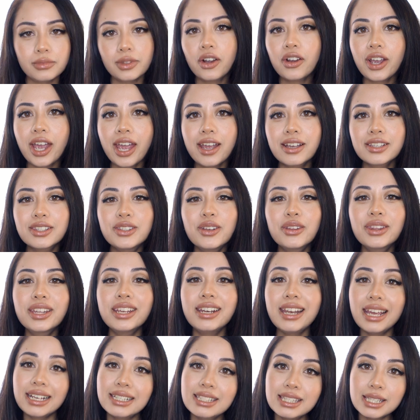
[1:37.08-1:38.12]
Okay, so the
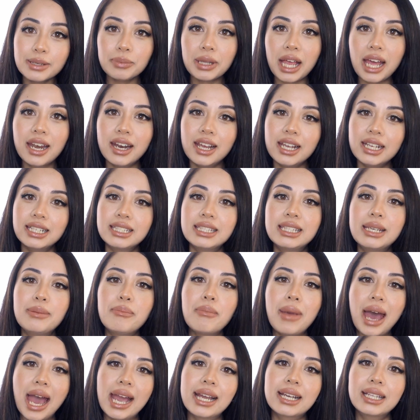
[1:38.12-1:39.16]
next lip liner is the
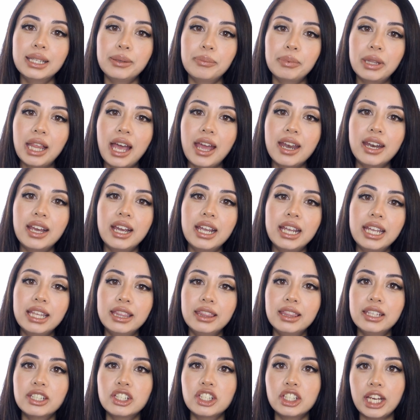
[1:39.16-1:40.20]
MAC lip liner
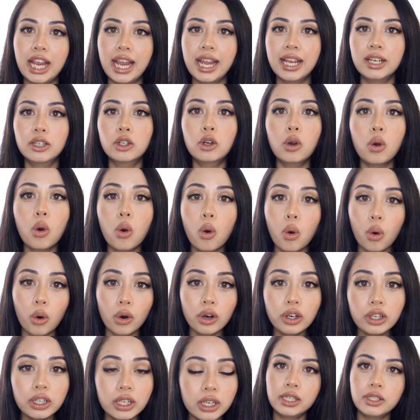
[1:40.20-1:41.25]
in the shade
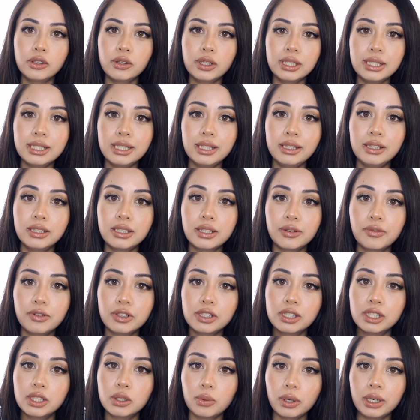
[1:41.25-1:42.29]
Cork. As you can see the
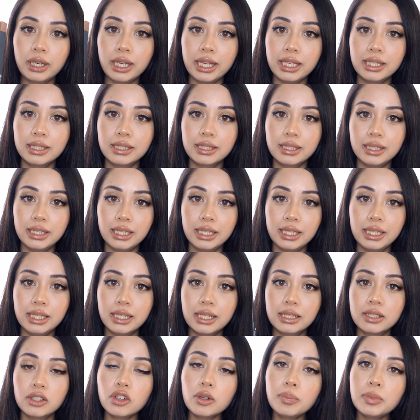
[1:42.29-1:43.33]
difference, this one is
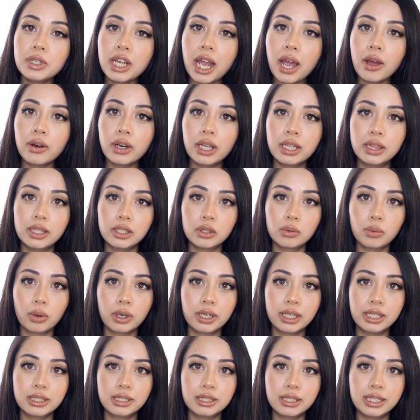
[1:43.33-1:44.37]
the Stripped Down and this
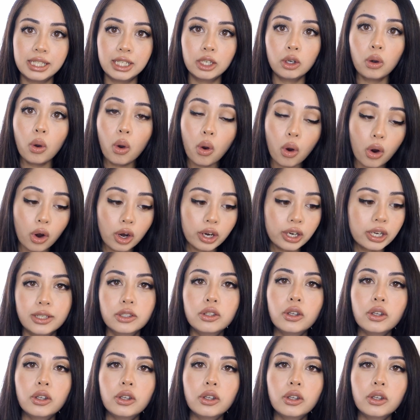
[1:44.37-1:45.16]
one is the Cork.